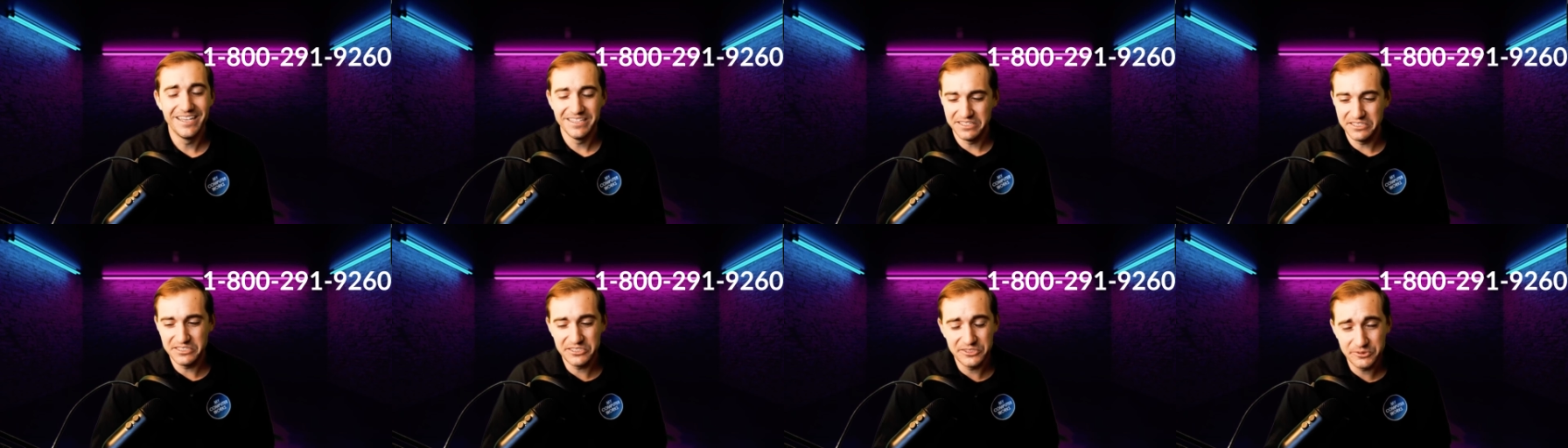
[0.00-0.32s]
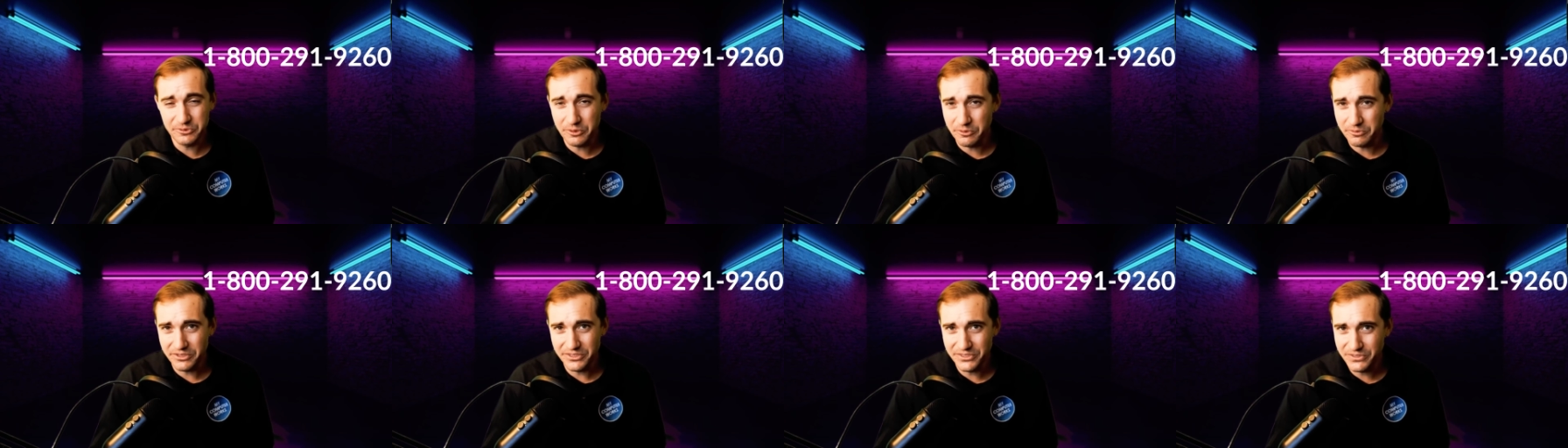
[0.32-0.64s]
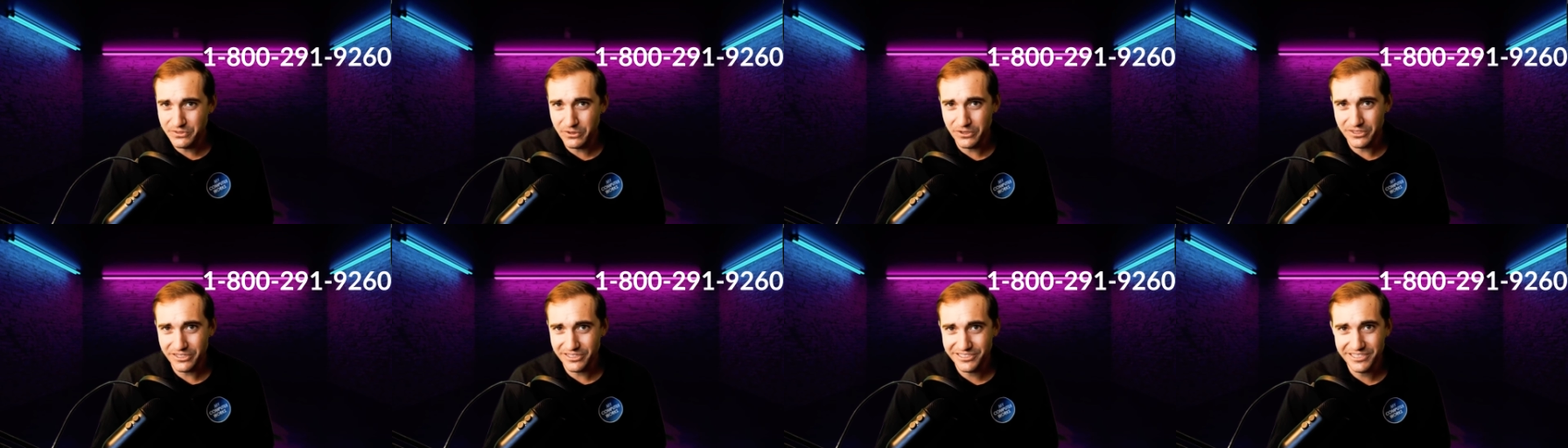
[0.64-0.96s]
This is what we
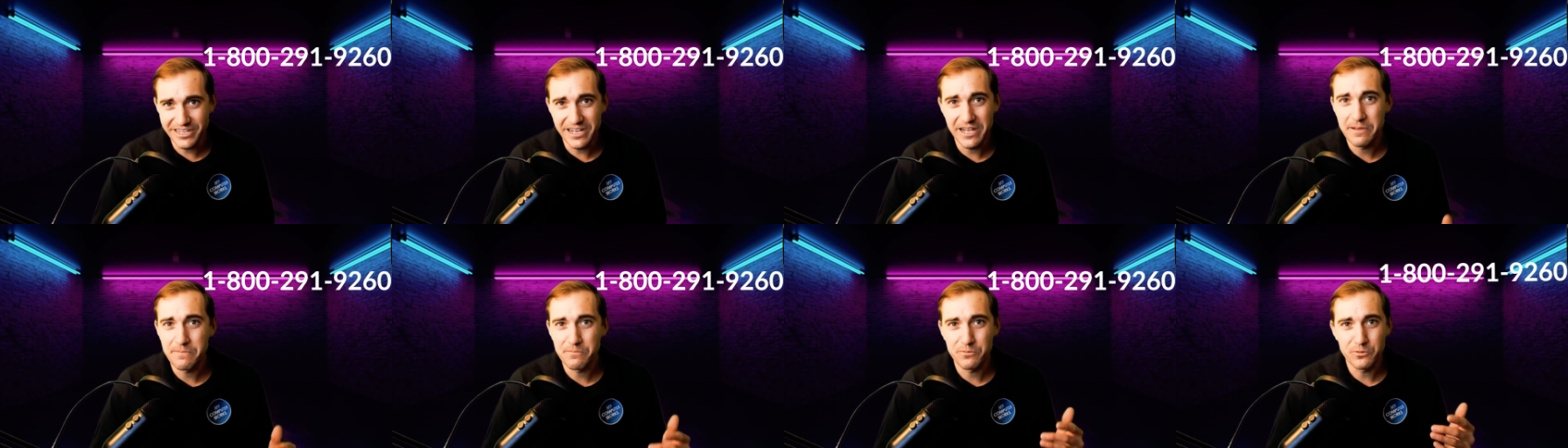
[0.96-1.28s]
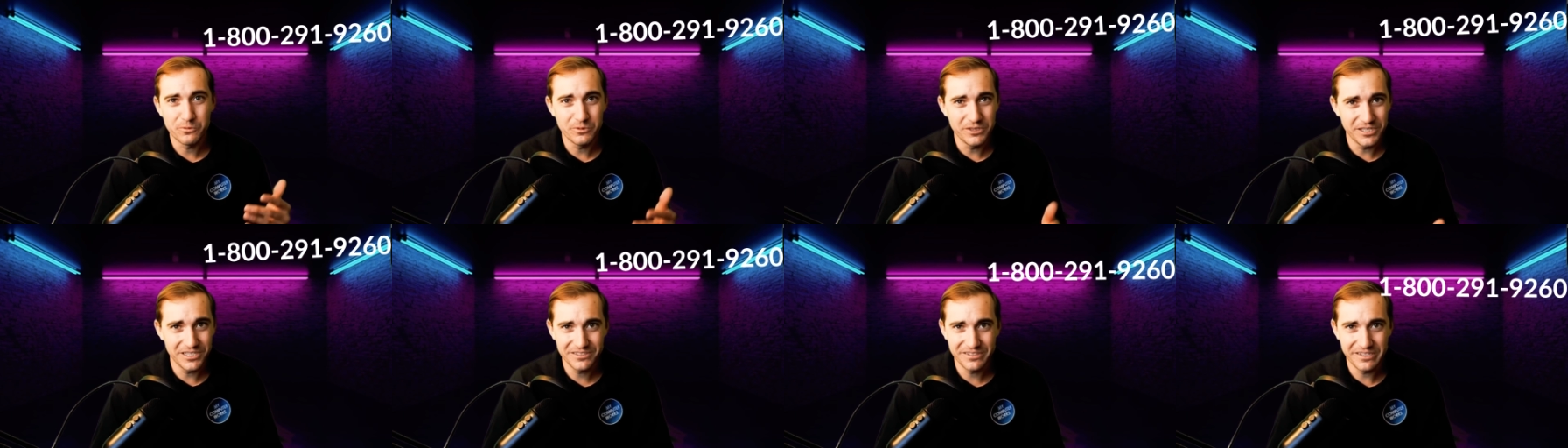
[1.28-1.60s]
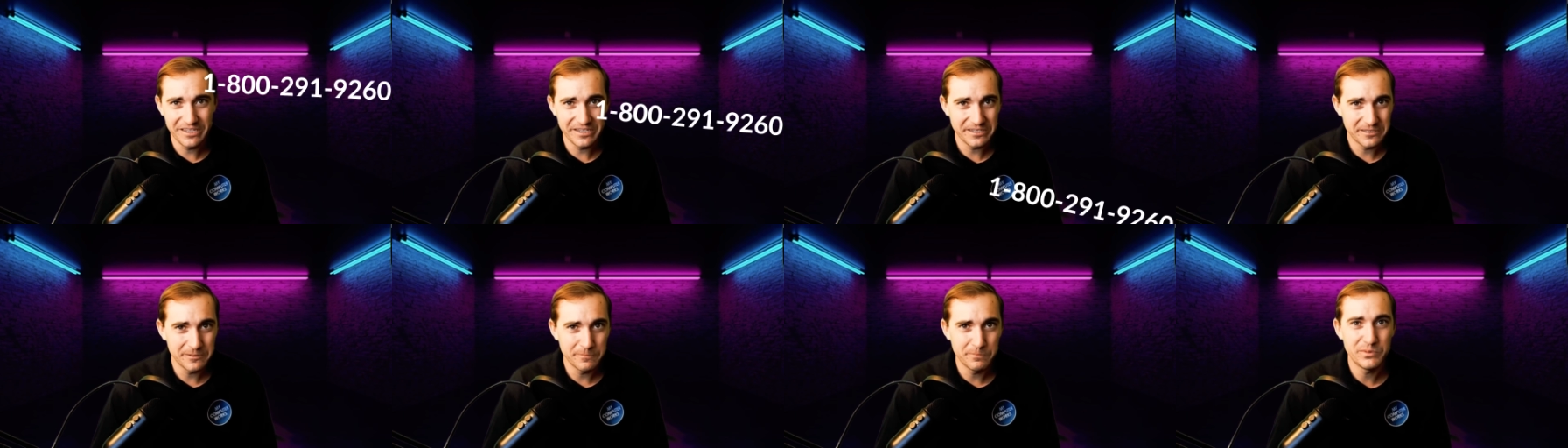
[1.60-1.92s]
do all the time. We
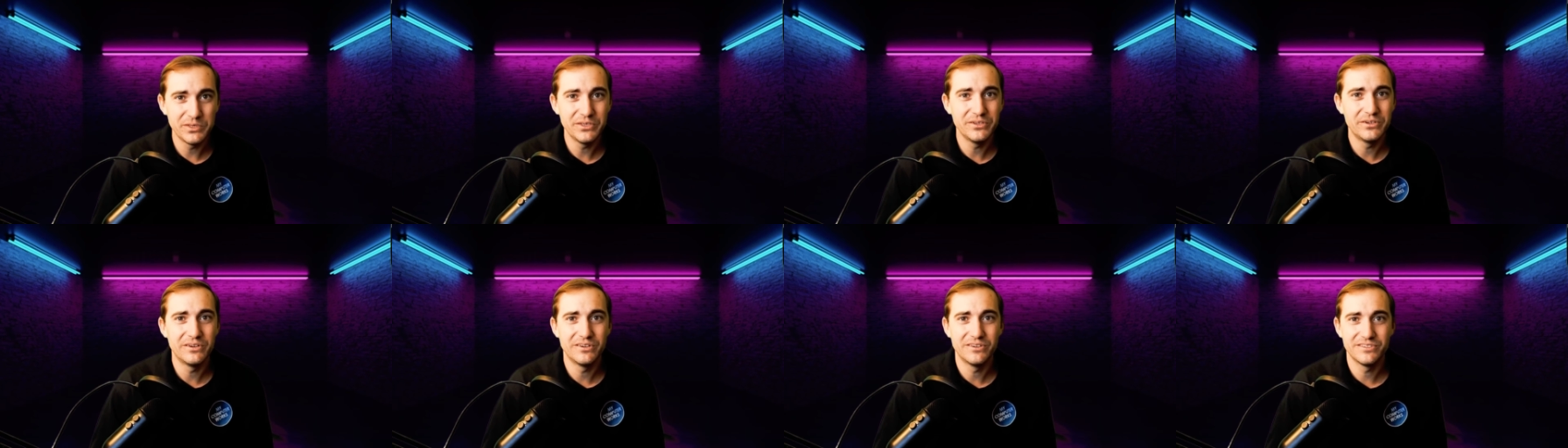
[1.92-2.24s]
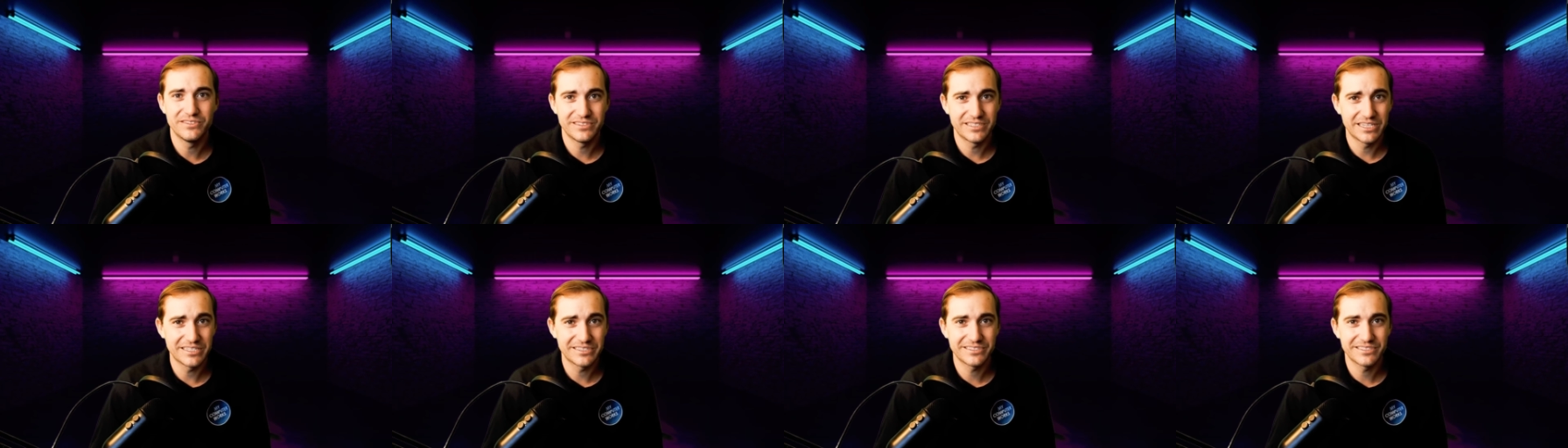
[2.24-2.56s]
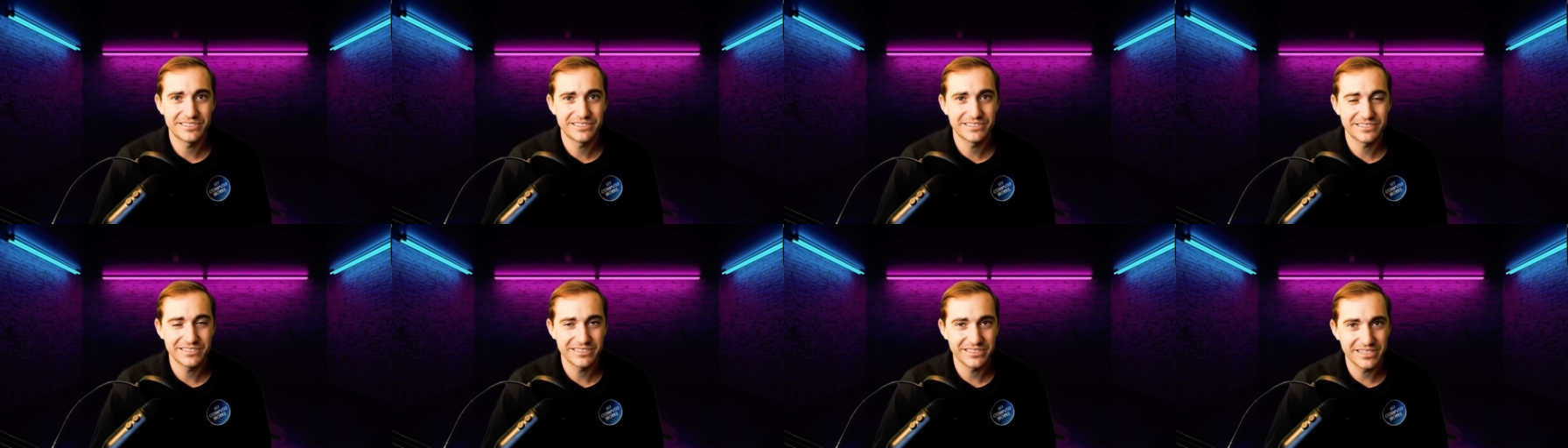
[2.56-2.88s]
clean computers.
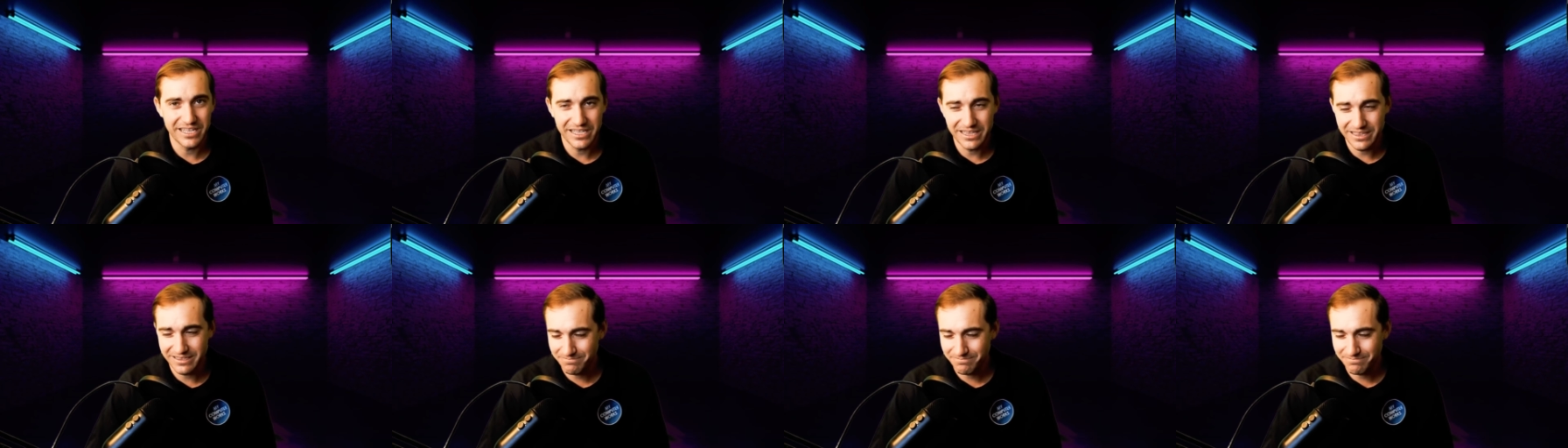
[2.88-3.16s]
That's like